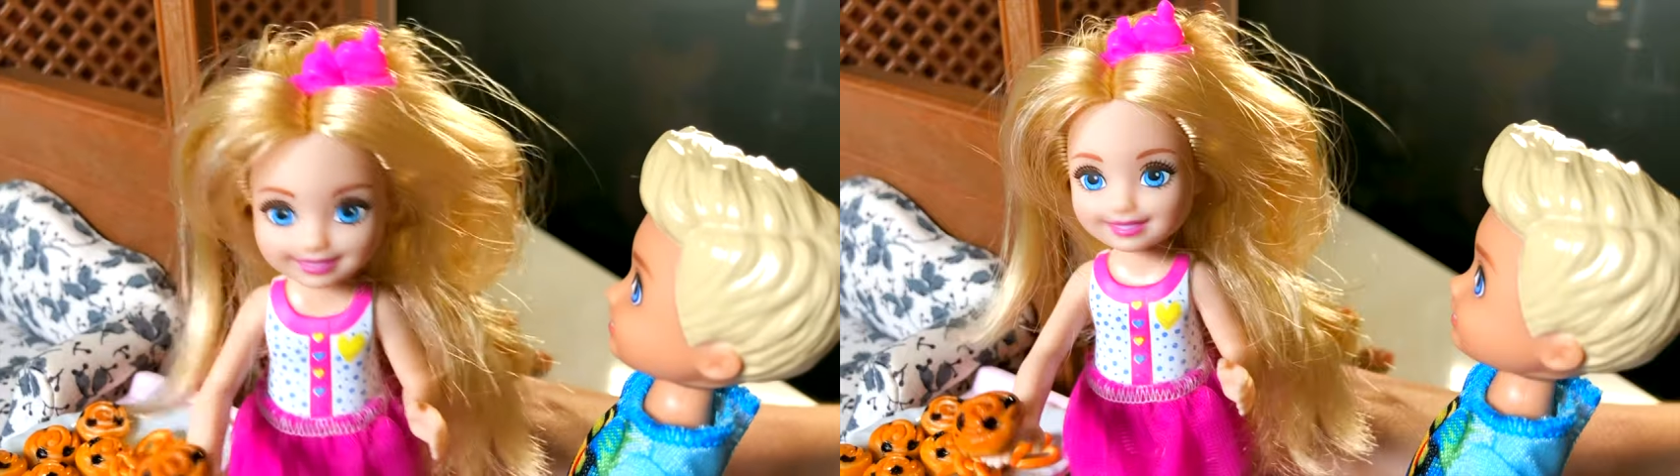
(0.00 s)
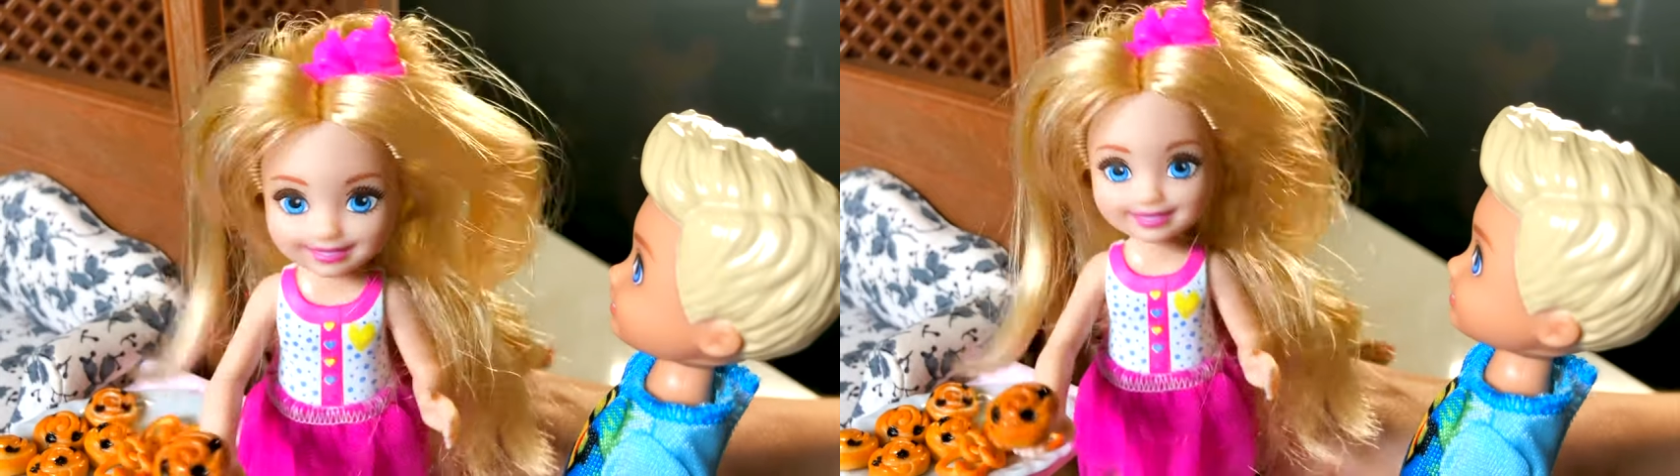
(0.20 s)

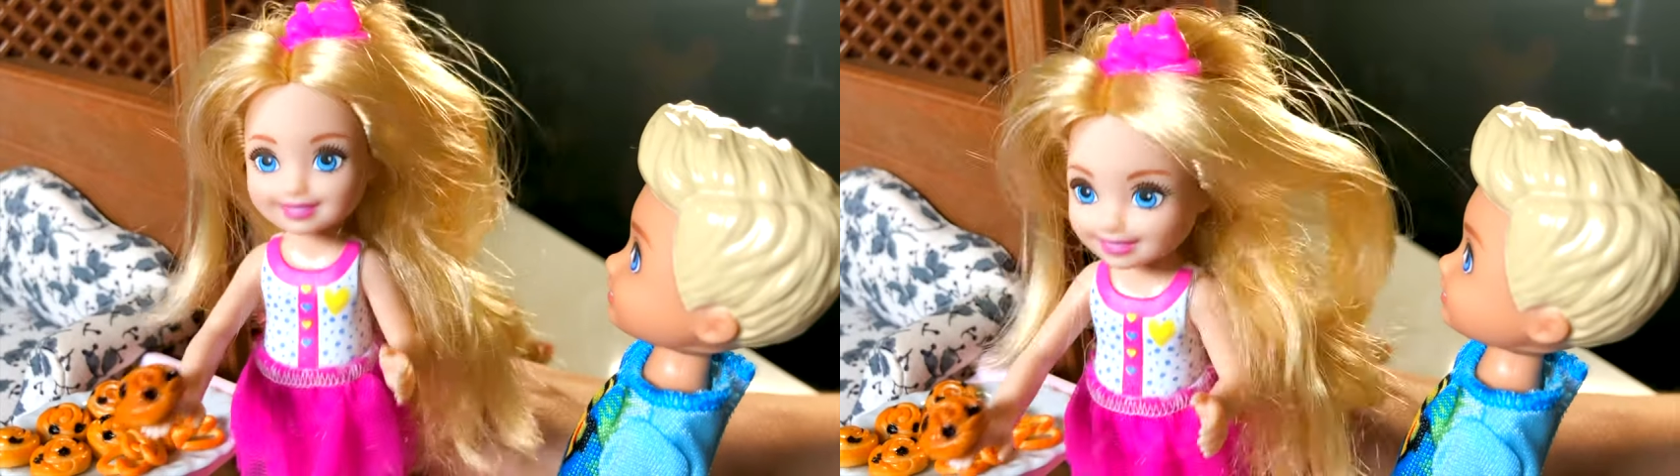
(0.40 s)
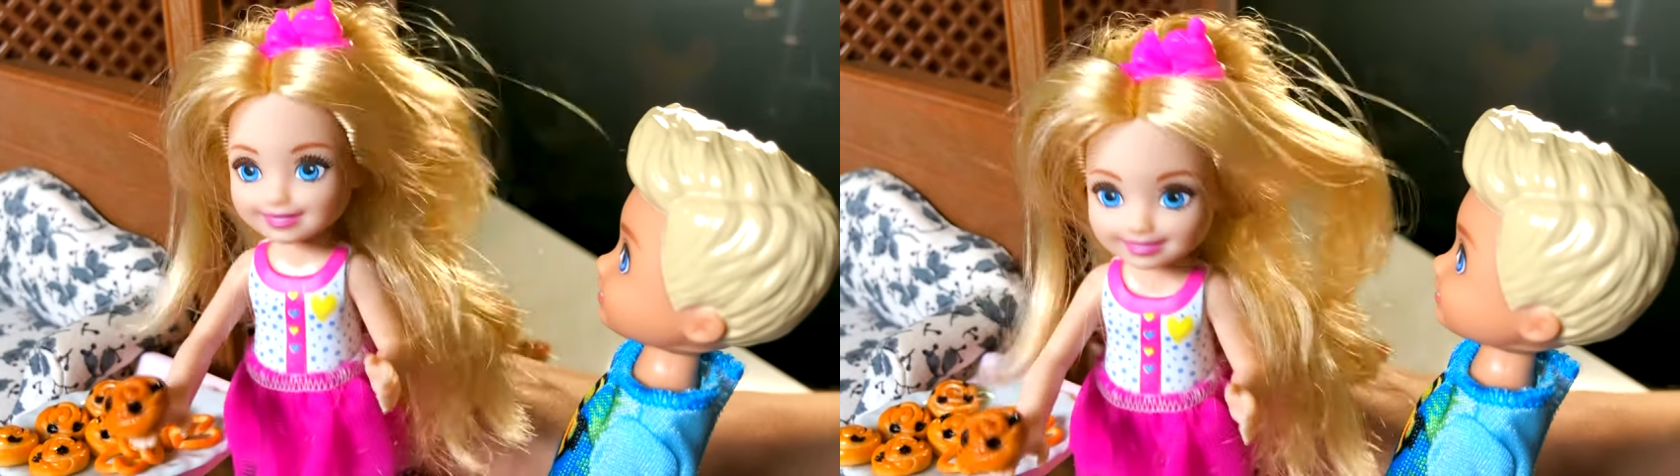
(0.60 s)
Let's go
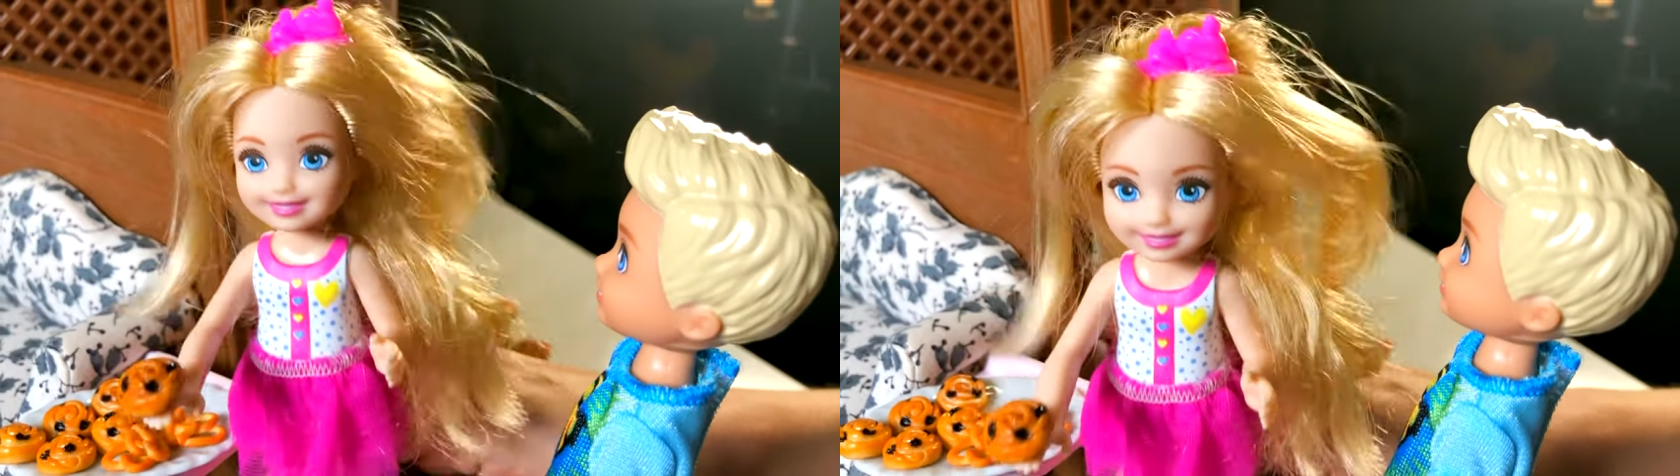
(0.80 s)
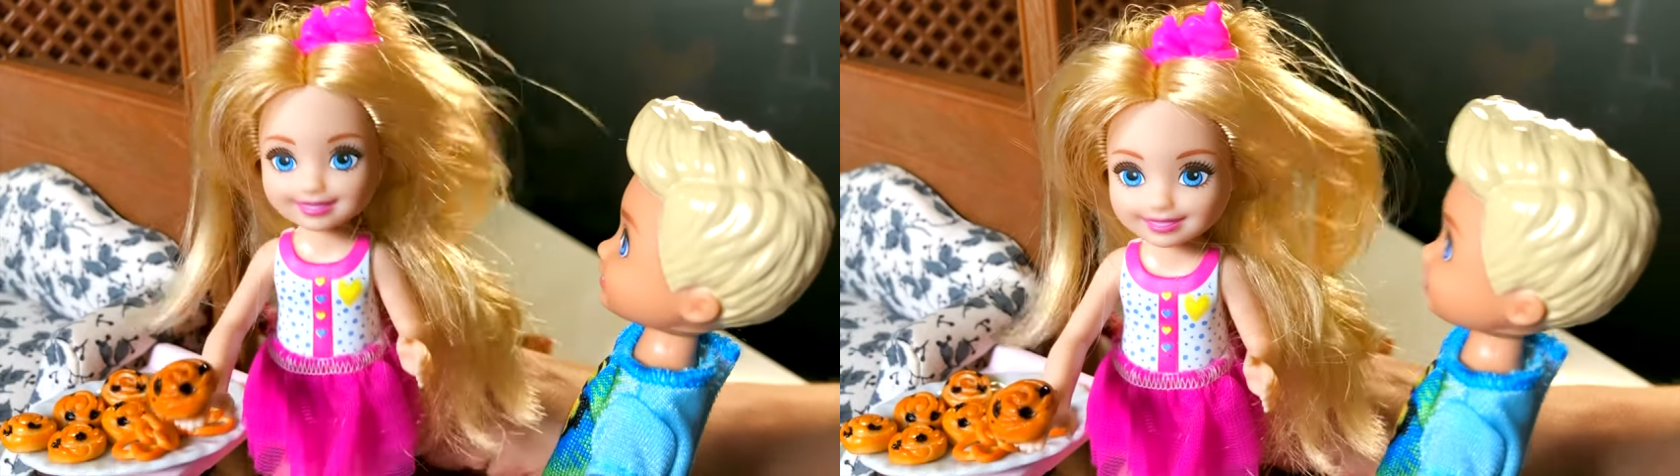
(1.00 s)
and sit at the